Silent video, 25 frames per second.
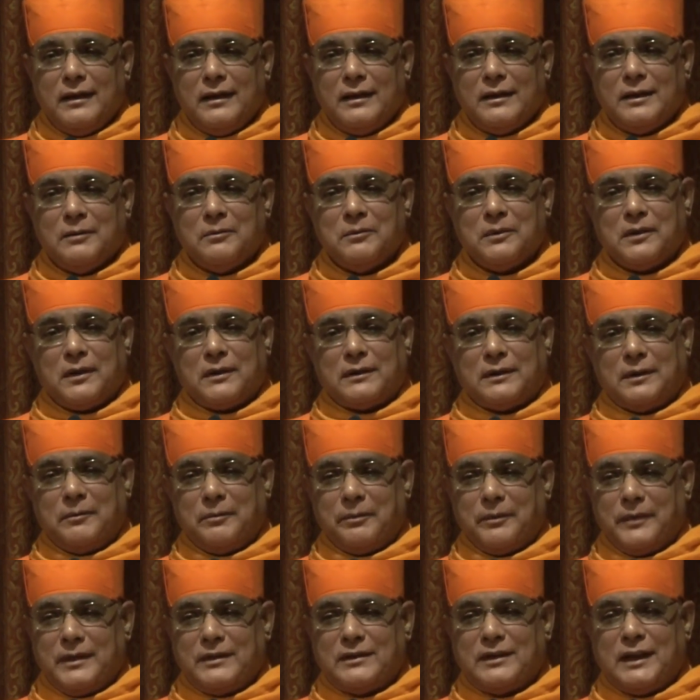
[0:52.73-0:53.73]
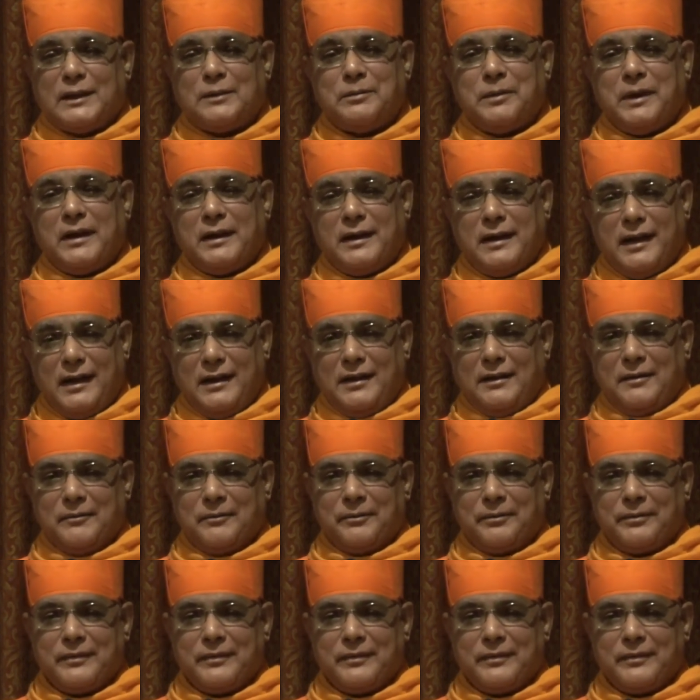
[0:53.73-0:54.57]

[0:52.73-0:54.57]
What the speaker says: idam kritam, this has been done.